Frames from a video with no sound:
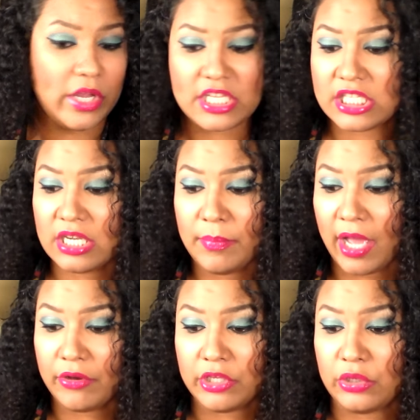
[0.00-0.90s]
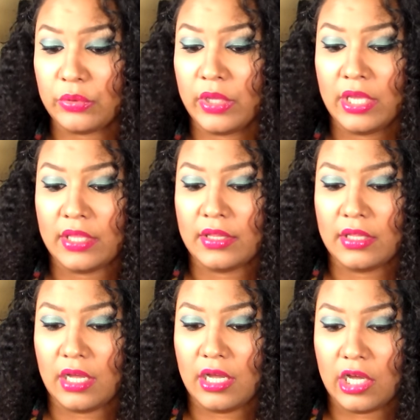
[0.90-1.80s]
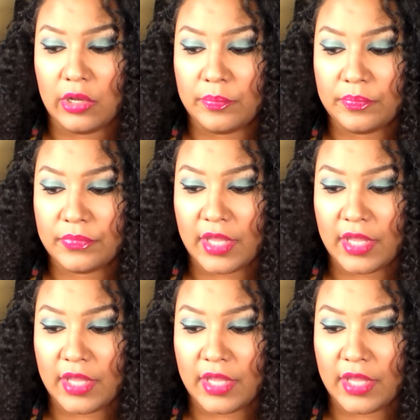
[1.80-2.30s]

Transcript: What is it about you um,